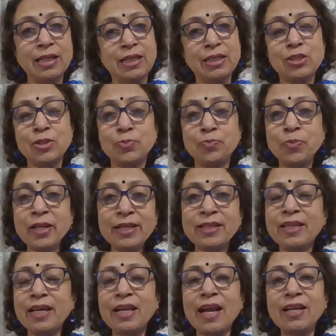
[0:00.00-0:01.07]
Speak
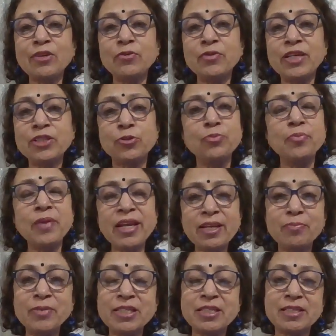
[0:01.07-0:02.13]
the language, make
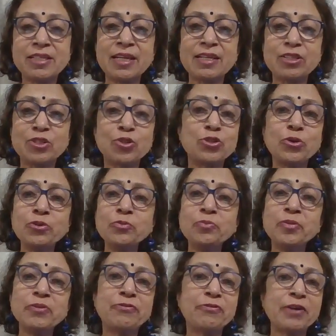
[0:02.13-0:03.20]
mistakes, don't
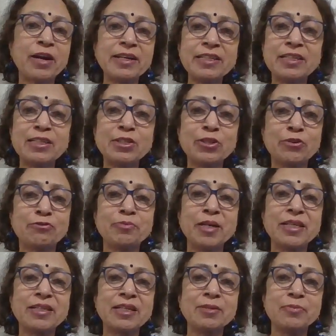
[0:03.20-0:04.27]
be frightened of
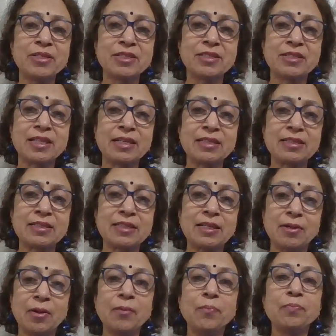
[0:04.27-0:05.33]
making mistakes,
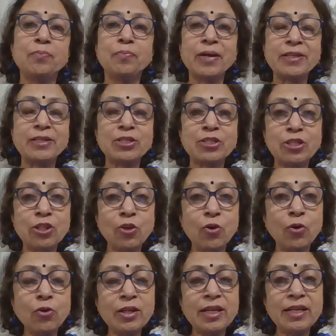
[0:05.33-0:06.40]
but
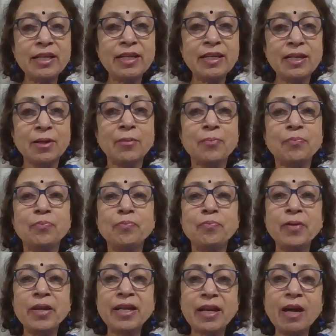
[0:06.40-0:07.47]
slowly
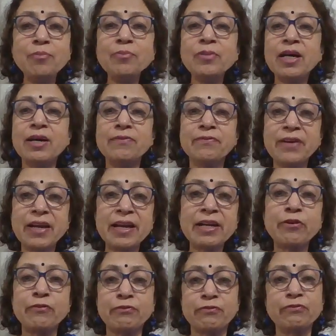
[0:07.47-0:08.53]
become
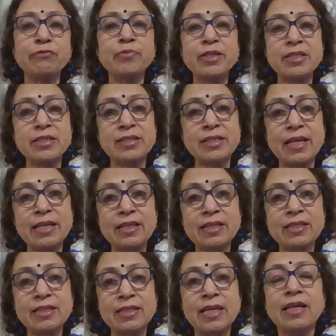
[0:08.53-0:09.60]
aware of
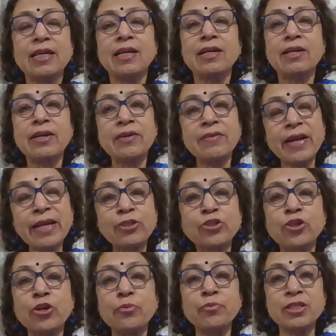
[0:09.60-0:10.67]
mistakes, correct
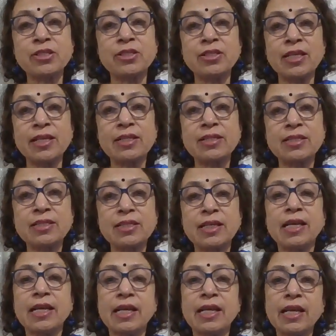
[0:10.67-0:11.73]
your mistakes
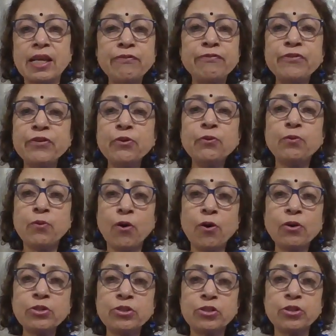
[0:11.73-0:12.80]
if you
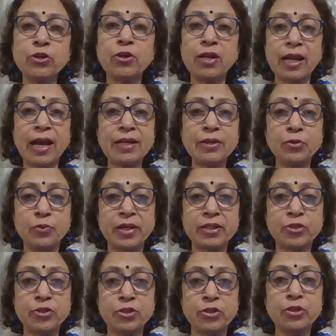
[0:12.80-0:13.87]
want your
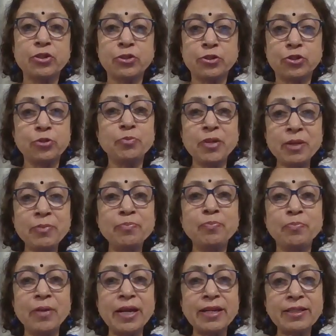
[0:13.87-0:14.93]
language to be
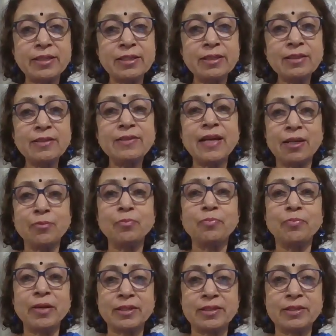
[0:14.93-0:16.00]
better and
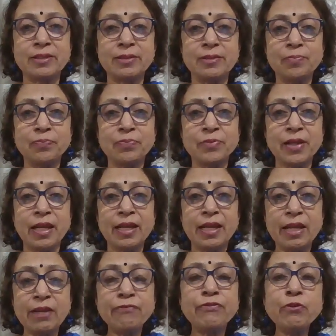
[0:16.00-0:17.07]
better,
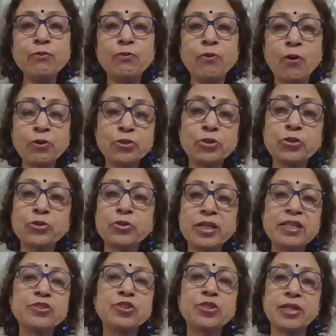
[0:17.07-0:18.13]
if you want to
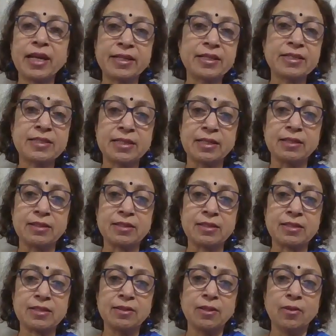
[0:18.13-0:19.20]
reach
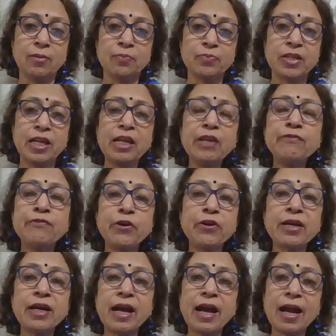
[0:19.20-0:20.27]
excellence. If
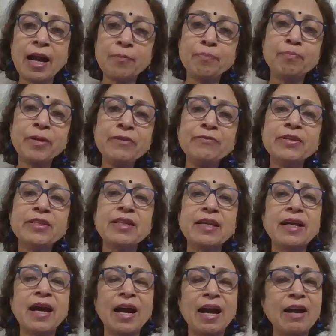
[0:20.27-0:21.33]
you're happy with
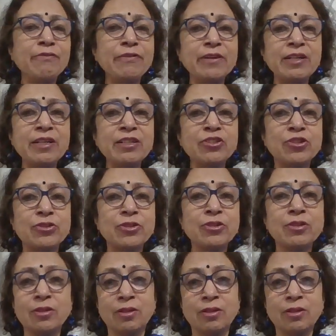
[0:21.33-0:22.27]
an average